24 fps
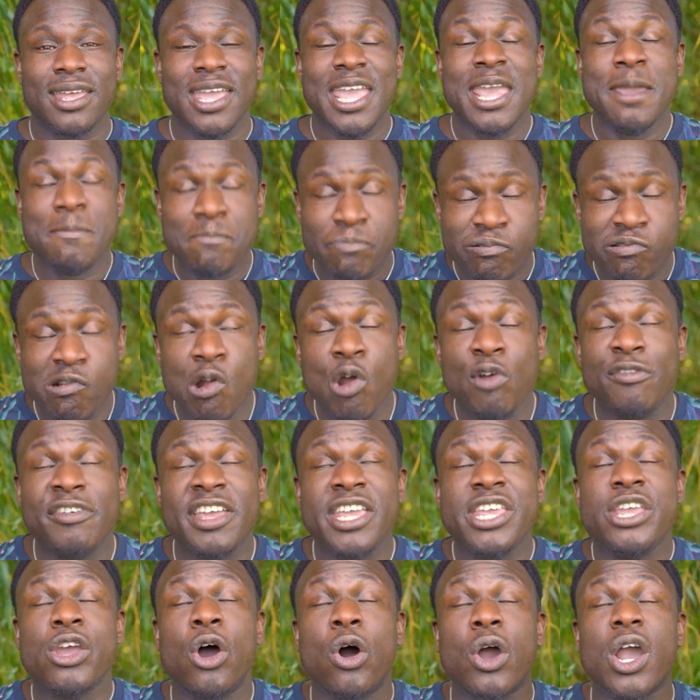
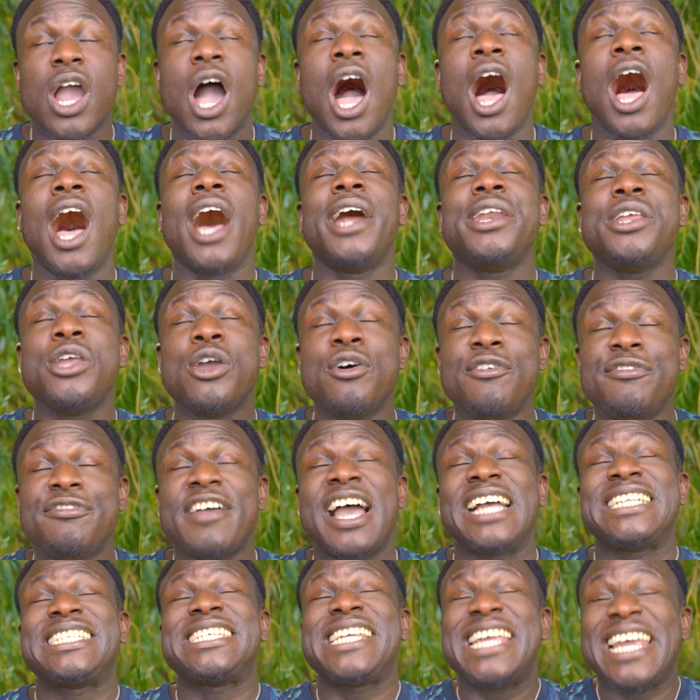improving your
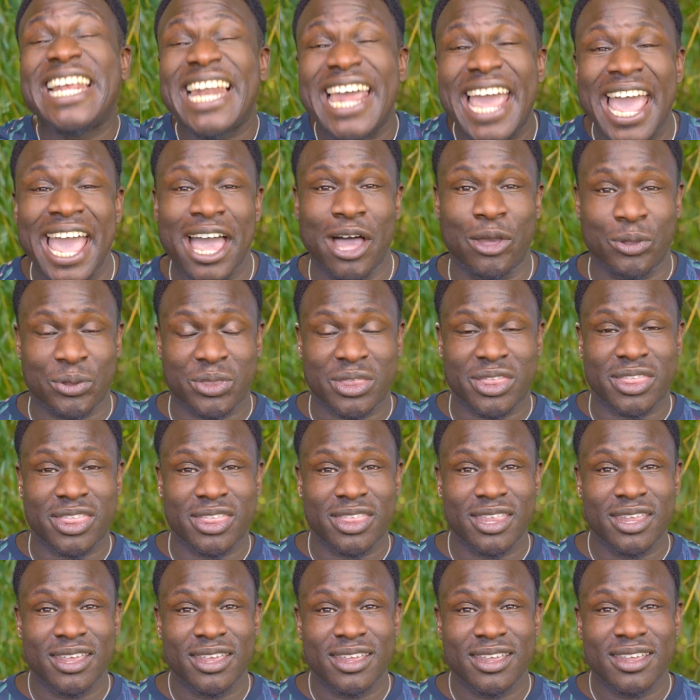cardiovascular health,
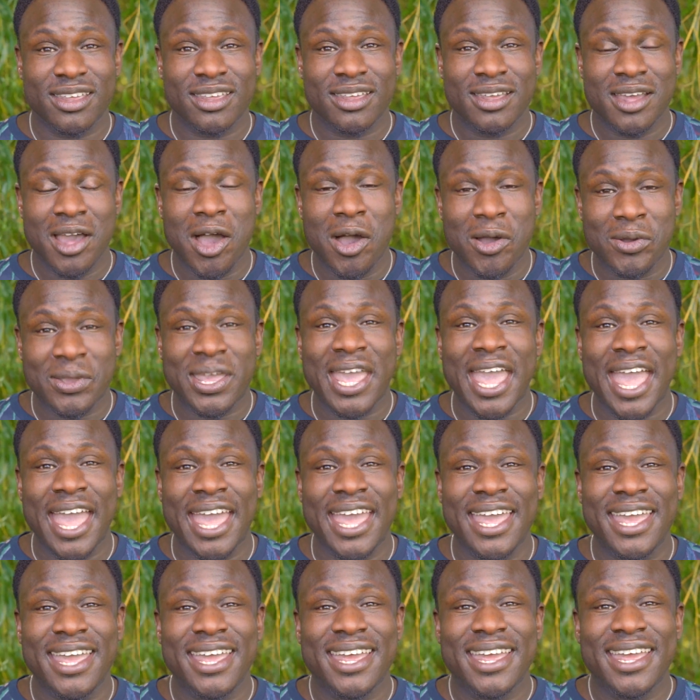
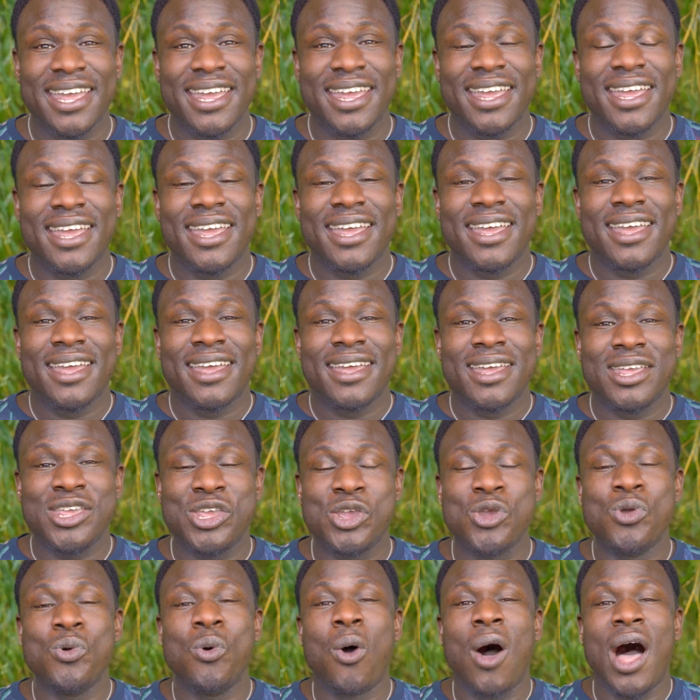okay?
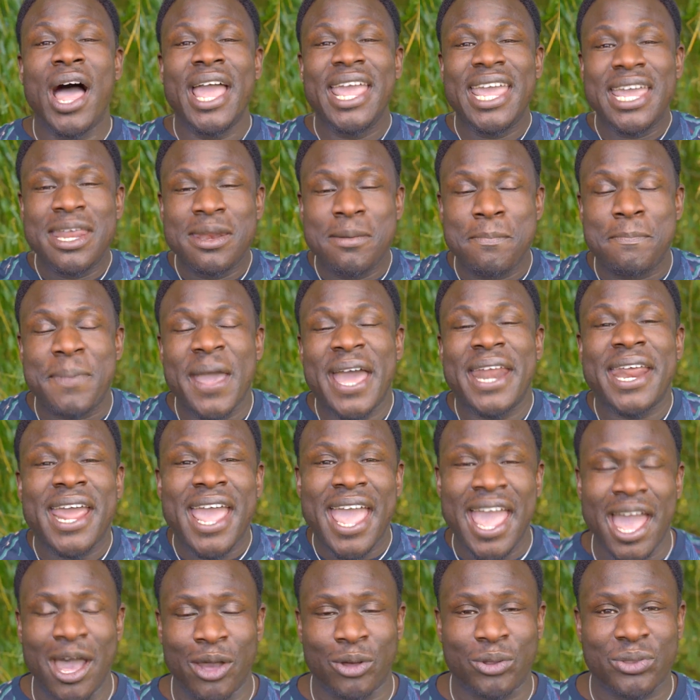You are in better
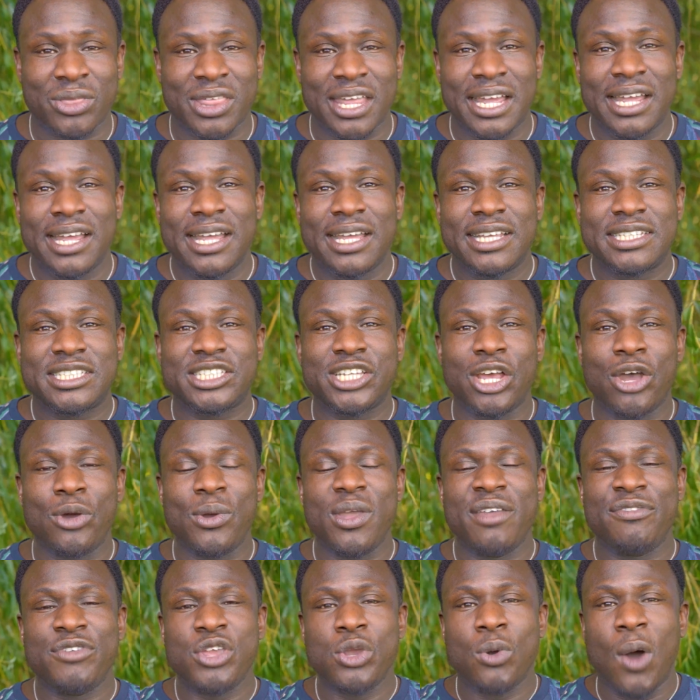health. So
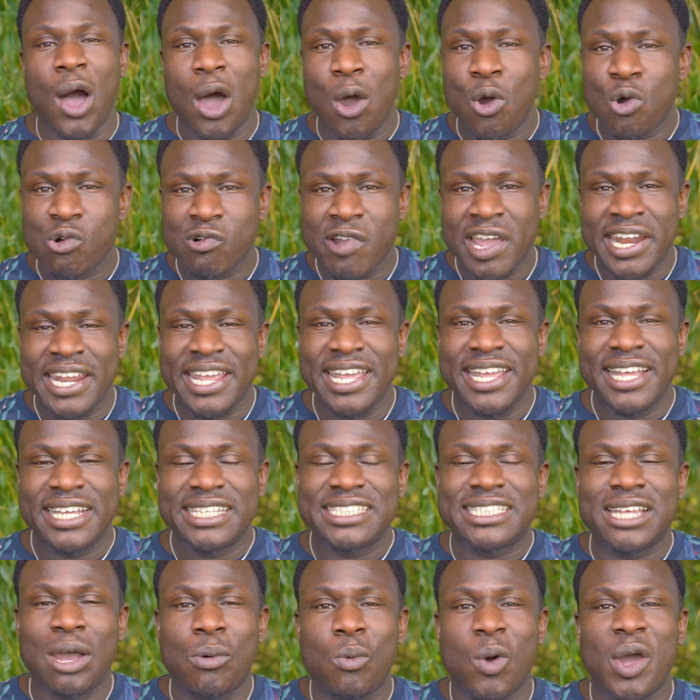if you are already
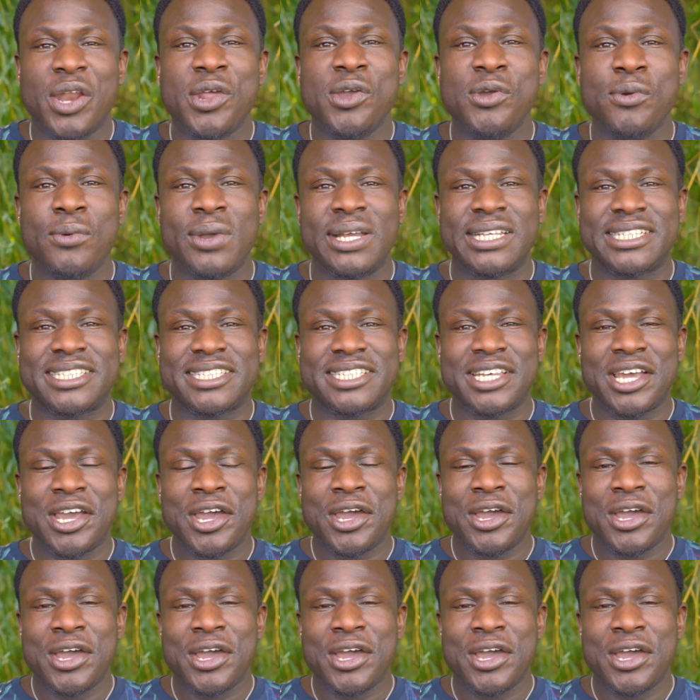someone who is